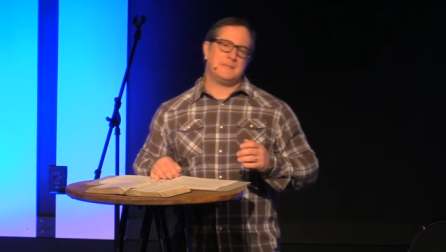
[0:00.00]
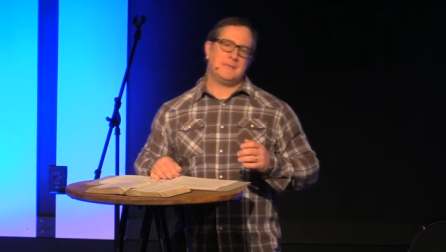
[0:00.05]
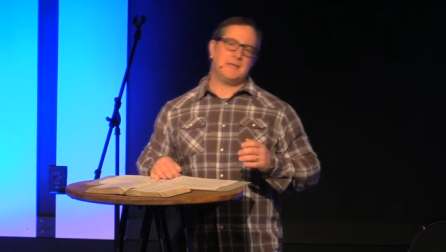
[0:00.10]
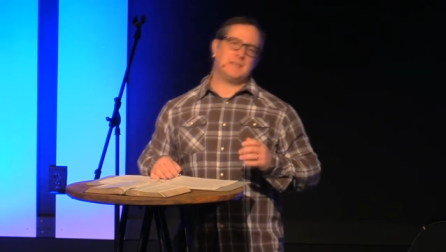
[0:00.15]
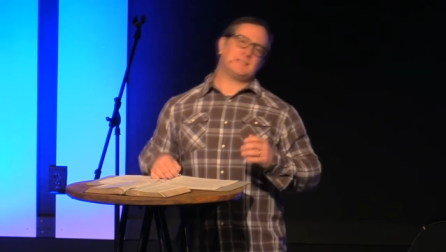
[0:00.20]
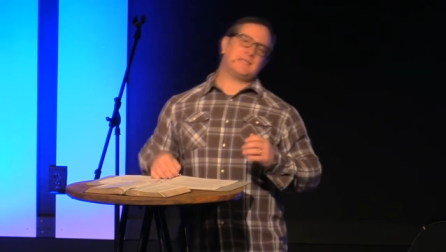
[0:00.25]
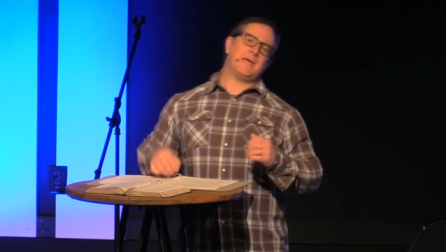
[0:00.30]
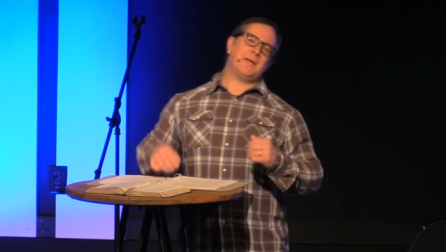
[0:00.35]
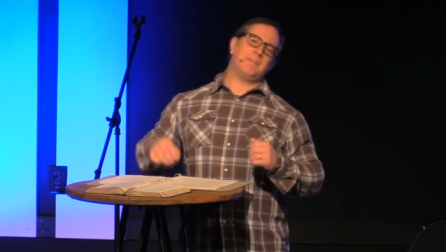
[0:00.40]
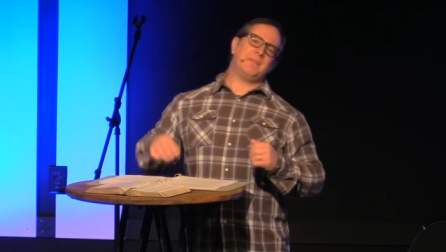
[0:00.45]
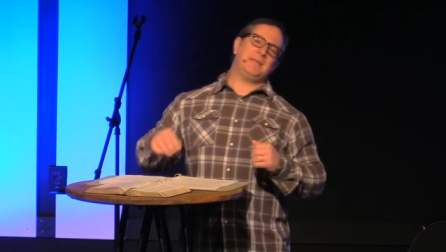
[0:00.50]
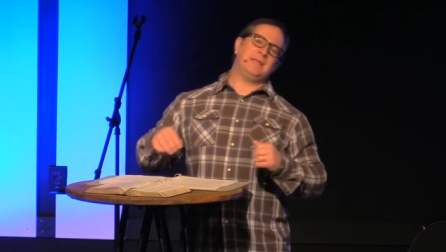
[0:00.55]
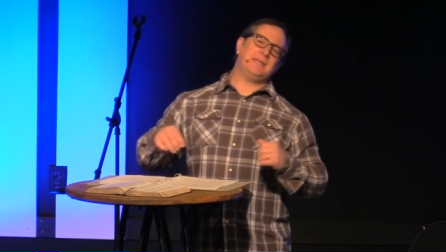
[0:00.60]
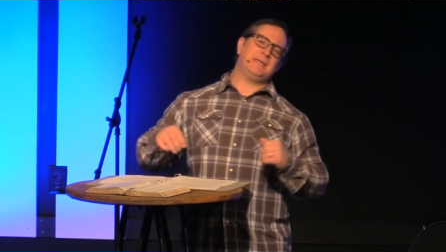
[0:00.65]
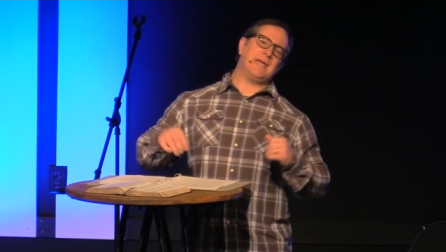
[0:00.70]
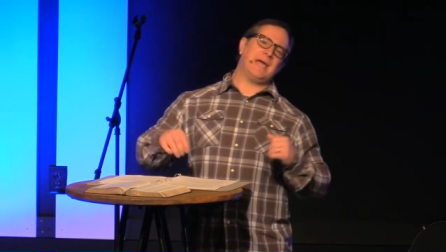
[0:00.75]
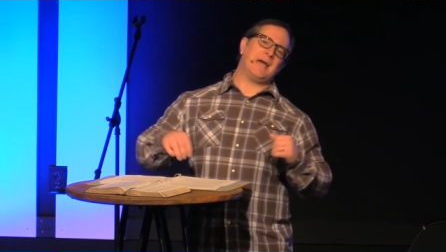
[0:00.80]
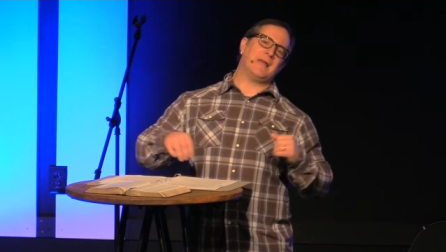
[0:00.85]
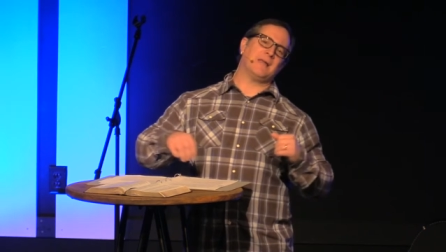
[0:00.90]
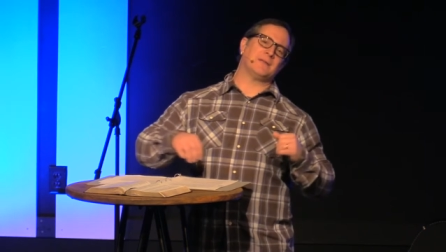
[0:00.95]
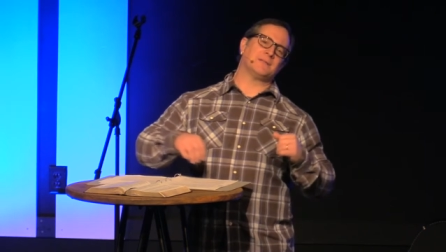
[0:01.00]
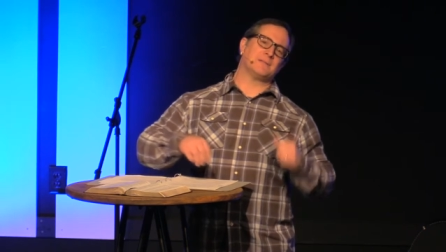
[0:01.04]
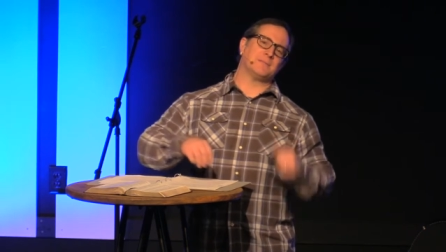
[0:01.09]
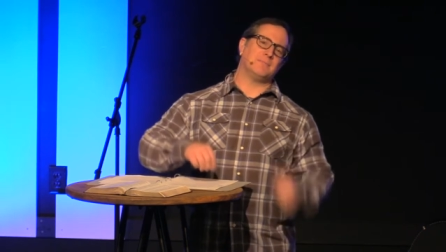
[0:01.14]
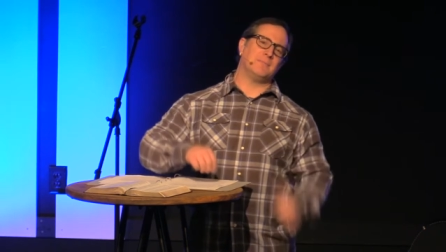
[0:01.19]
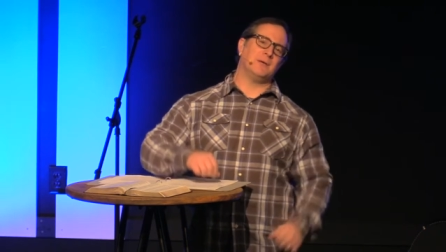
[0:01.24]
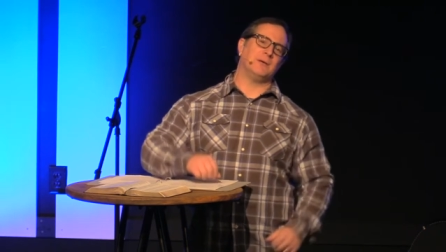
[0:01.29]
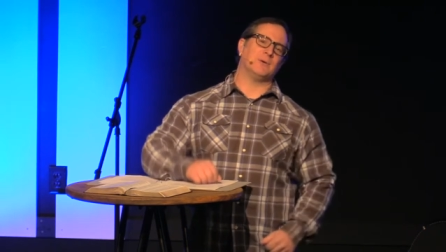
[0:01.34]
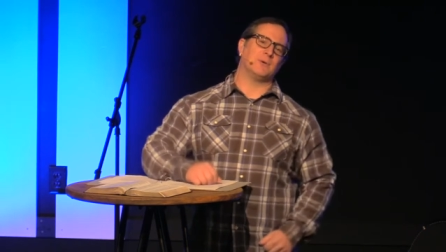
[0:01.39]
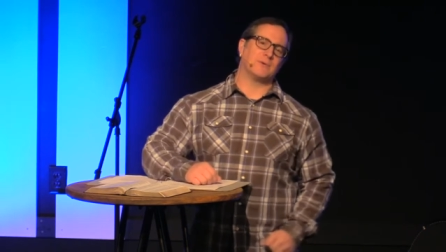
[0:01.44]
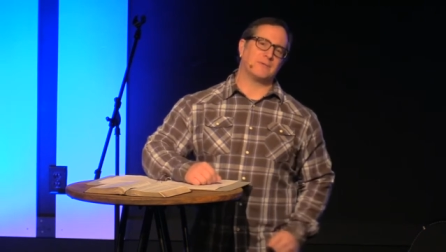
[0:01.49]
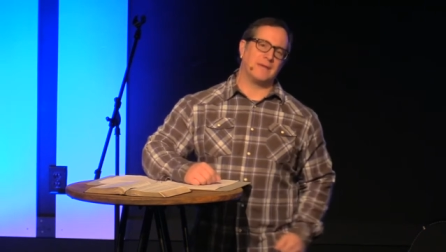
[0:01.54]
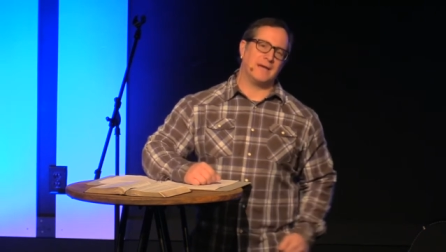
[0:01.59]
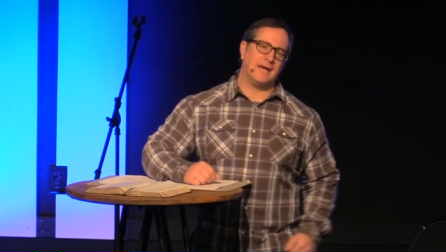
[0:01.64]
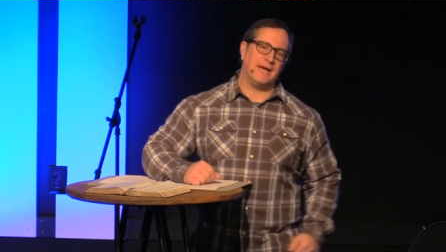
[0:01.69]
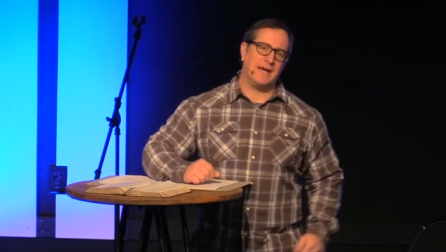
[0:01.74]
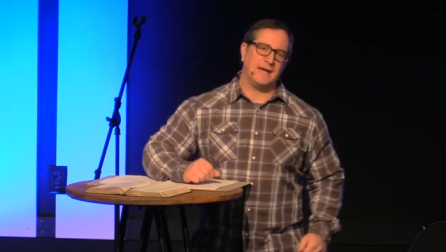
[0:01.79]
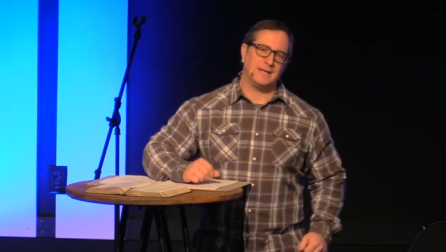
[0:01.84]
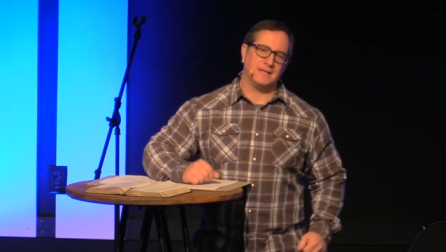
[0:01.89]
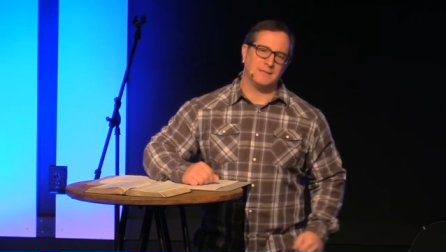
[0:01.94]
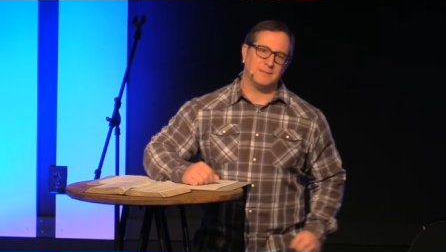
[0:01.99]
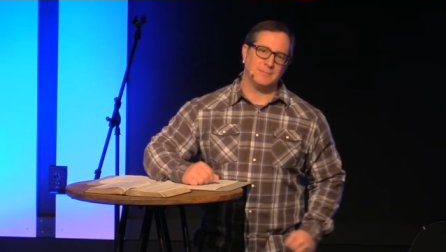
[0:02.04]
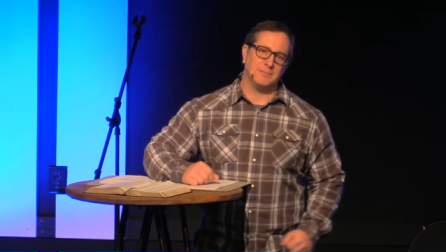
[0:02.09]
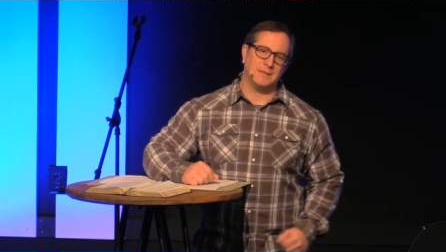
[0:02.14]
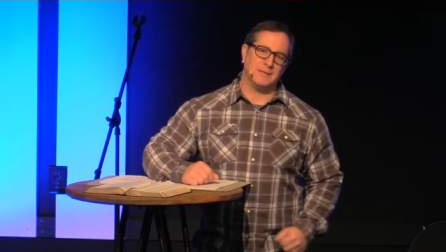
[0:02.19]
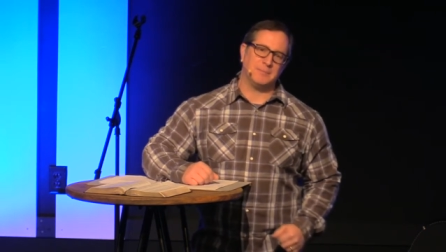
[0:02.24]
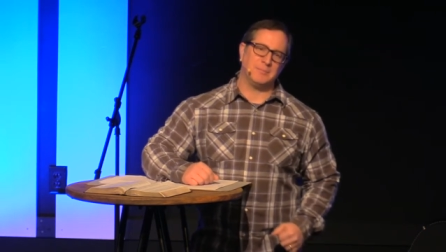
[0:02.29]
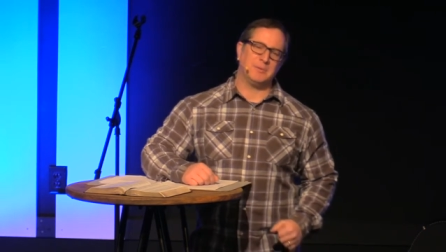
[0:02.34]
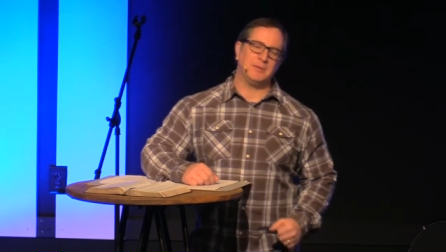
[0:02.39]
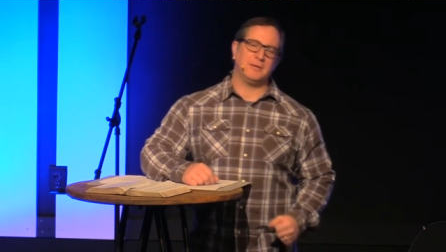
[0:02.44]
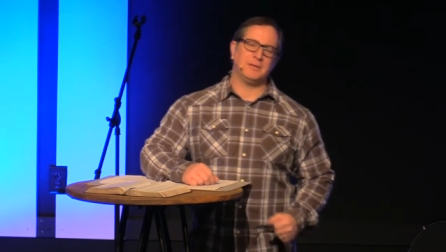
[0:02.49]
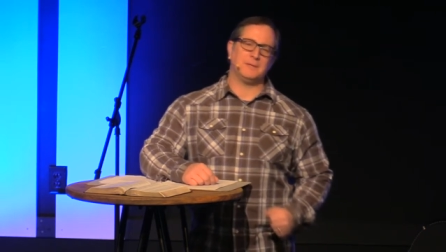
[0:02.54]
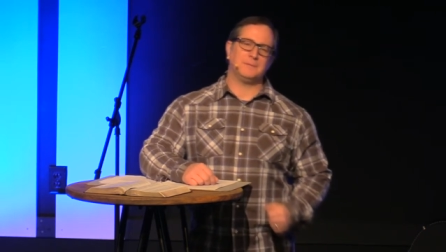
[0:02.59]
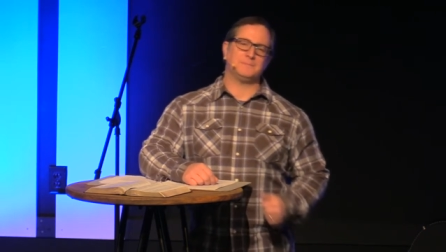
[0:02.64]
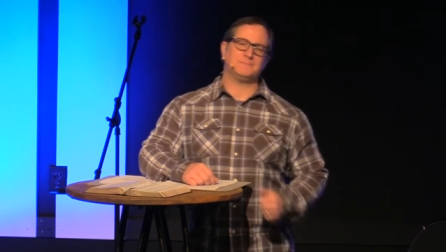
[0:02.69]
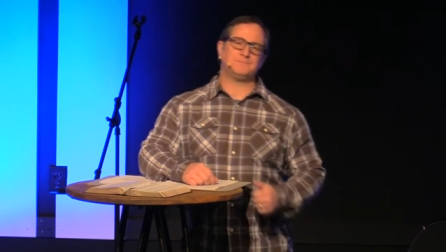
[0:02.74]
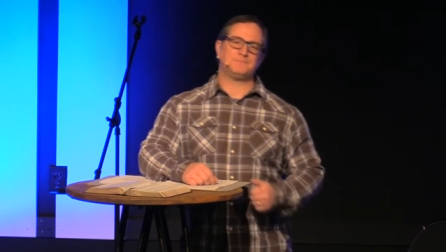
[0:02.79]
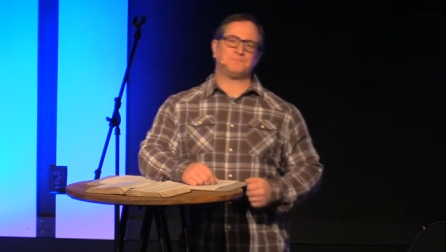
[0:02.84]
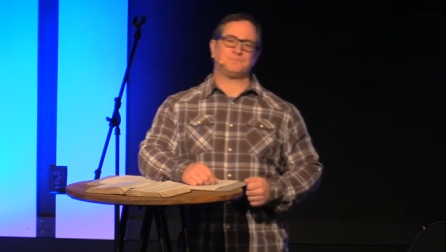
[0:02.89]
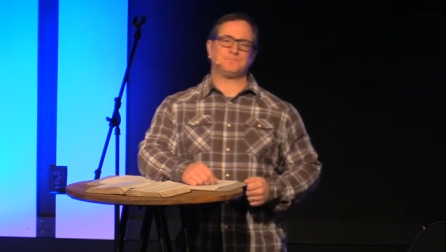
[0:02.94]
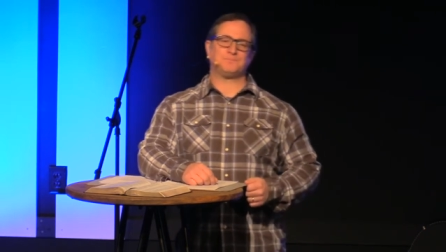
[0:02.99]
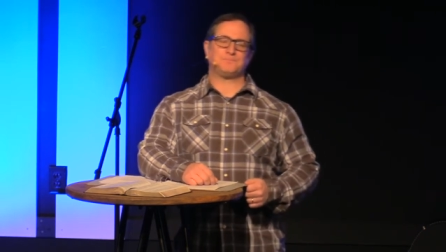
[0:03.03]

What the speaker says: Guess how many gallons of milk they had at the BP?